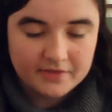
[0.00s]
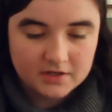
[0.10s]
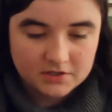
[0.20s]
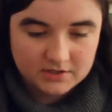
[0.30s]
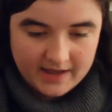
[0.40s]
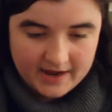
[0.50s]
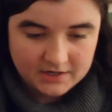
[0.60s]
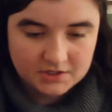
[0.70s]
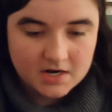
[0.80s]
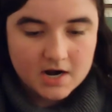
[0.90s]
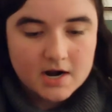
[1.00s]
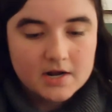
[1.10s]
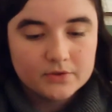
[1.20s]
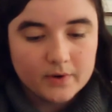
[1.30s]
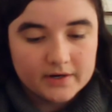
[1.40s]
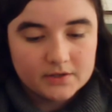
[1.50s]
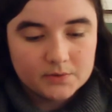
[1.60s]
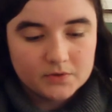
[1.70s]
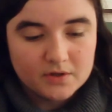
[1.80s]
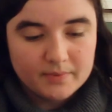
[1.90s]
sash threaded
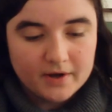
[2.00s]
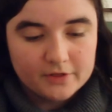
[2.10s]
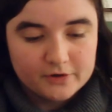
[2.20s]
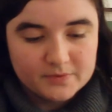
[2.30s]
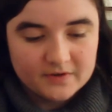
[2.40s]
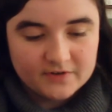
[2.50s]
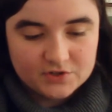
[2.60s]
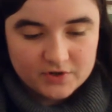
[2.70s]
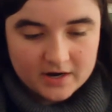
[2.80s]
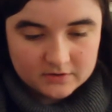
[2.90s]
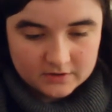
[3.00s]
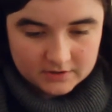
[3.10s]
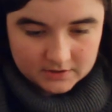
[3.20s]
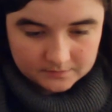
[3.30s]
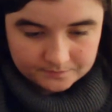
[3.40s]
through the belt loops of his trousers.